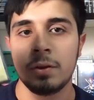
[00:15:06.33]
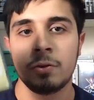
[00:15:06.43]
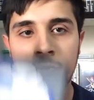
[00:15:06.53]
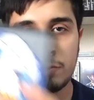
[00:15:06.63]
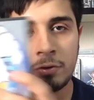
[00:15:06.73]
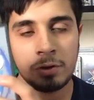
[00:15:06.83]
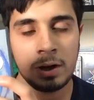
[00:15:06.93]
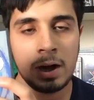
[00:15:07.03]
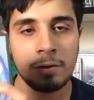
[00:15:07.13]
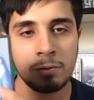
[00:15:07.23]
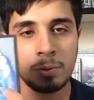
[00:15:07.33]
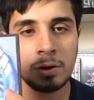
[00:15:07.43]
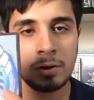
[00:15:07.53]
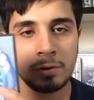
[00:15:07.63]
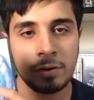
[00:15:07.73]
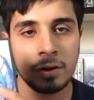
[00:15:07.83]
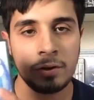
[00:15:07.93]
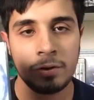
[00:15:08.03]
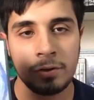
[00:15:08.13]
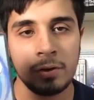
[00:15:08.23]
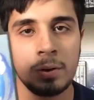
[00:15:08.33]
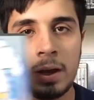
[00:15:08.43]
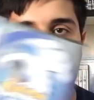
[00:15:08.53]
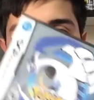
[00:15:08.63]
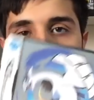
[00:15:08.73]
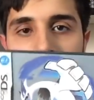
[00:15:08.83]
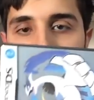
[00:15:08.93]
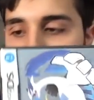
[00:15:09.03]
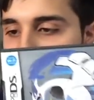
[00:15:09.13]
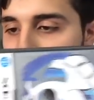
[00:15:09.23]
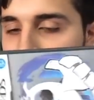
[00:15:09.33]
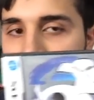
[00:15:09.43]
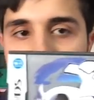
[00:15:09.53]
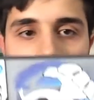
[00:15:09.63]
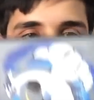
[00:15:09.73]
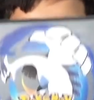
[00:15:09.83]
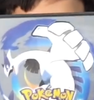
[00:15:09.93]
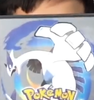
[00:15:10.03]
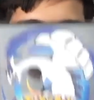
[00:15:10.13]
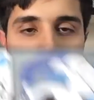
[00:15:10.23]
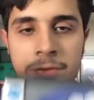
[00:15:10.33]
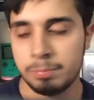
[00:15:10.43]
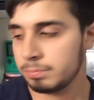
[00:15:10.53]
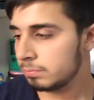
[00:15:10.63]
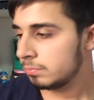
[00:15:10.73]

Soul Silver I got from a friend. So yeah, really awesome,